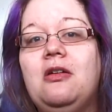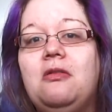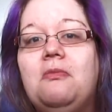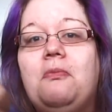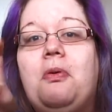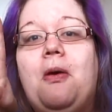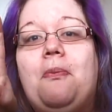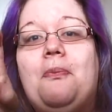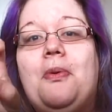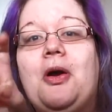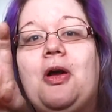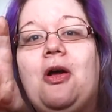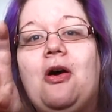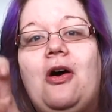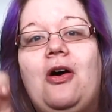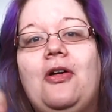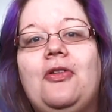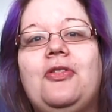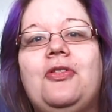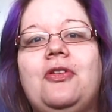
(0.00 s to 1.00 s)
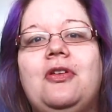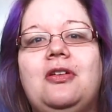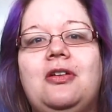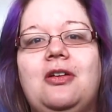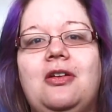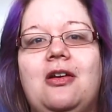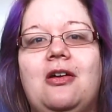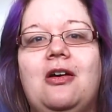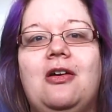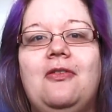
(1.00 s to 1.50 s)
Proper goth.
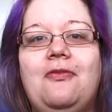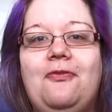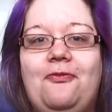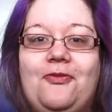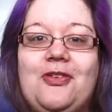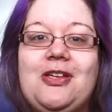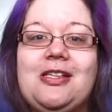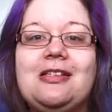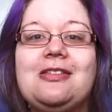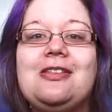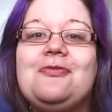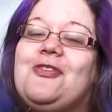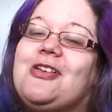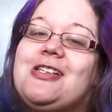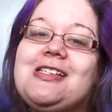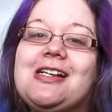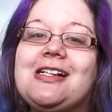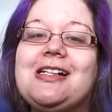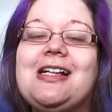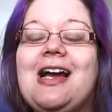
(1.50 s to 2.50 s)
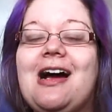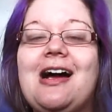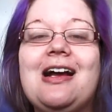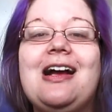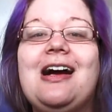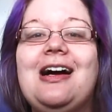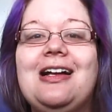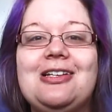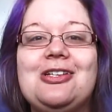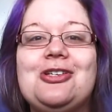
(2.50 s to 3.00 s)
You know, phys physically I
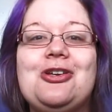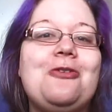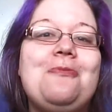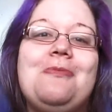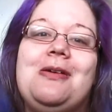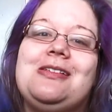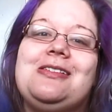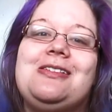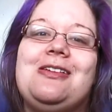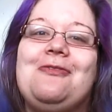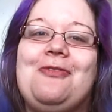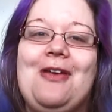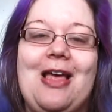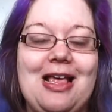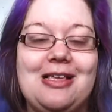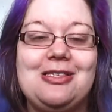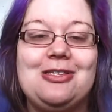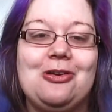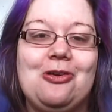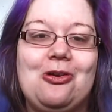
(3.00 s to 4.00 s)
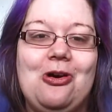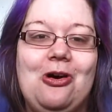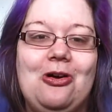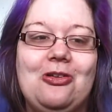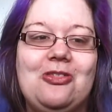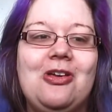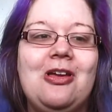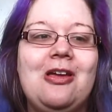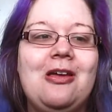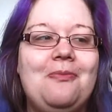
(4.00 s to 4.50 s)
can't show myself as a
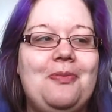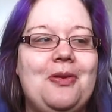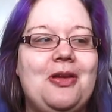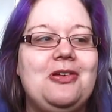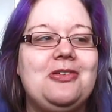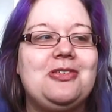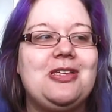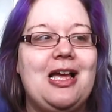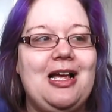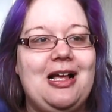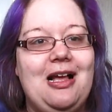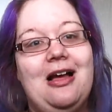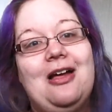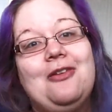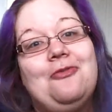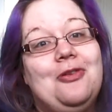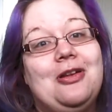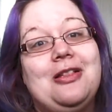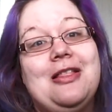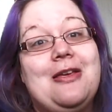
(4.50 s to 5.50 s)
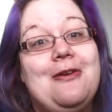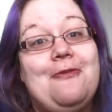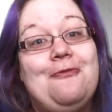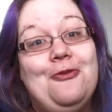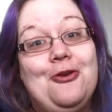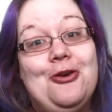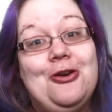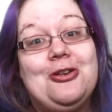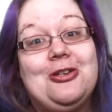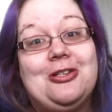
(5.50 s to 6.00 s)
goth because I can't really
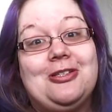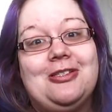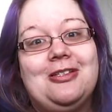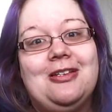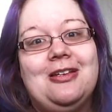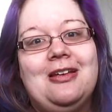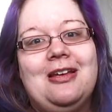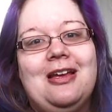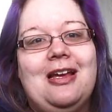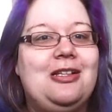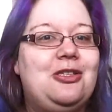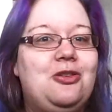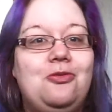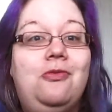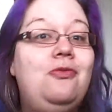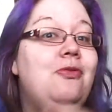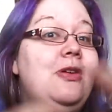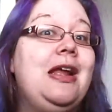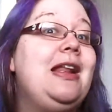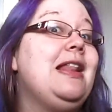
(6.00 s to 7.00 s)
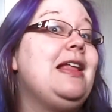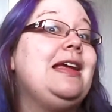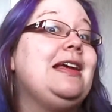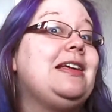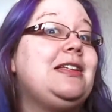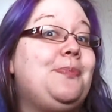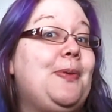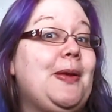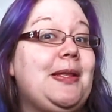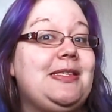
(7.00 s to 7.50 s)
afford it. It's really
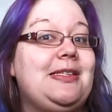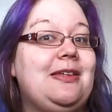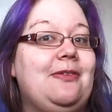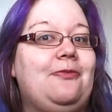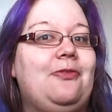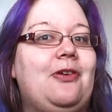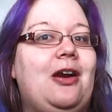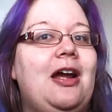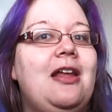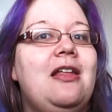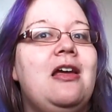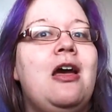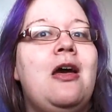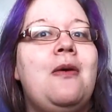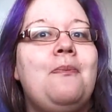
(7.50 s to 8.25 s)
expensive, right?